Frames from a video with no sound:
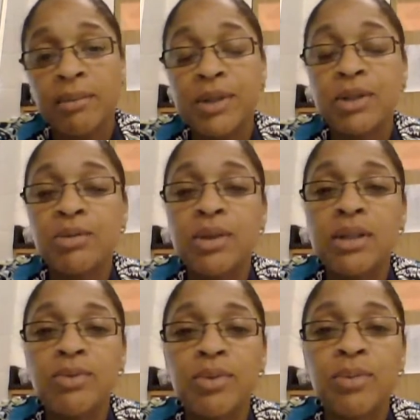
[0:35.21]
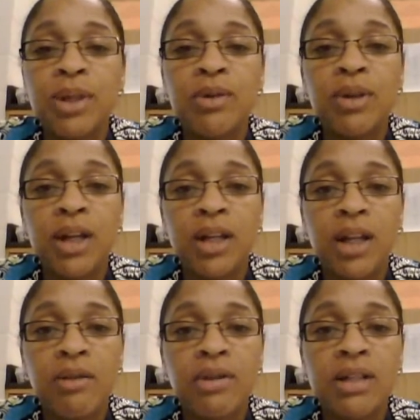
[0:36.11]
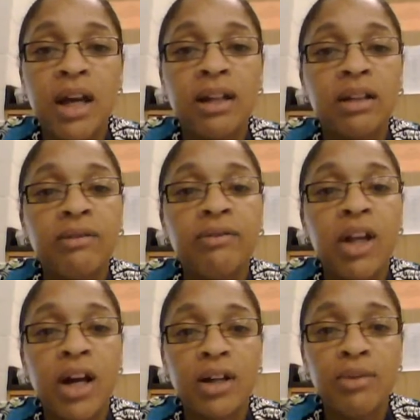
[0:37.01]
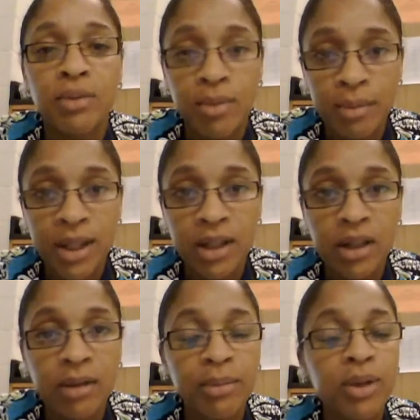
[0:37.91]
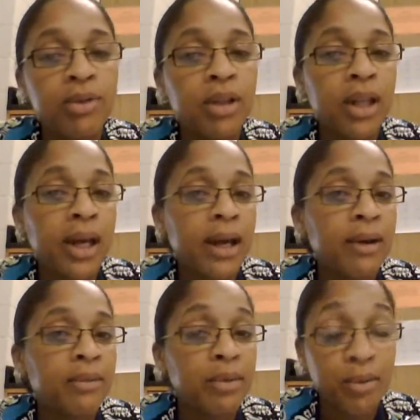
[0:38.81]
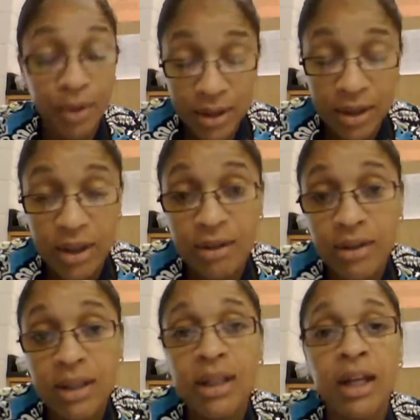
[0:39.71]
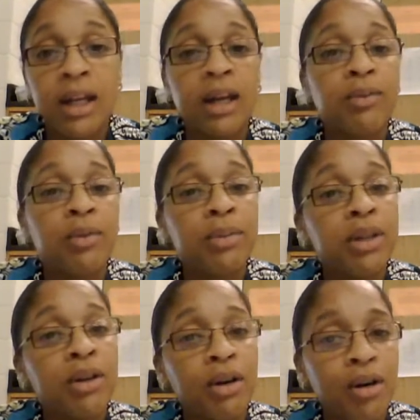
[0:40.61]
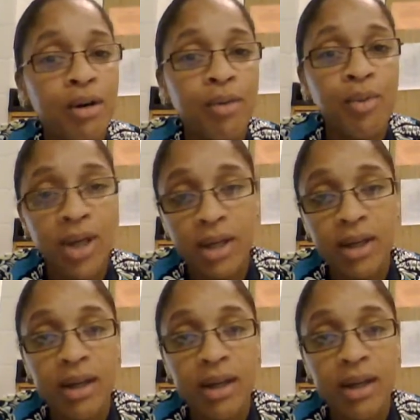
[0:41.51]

Students will be creating a recycling flyer. We will be in the computer lab. We were there today and we'll be there all week.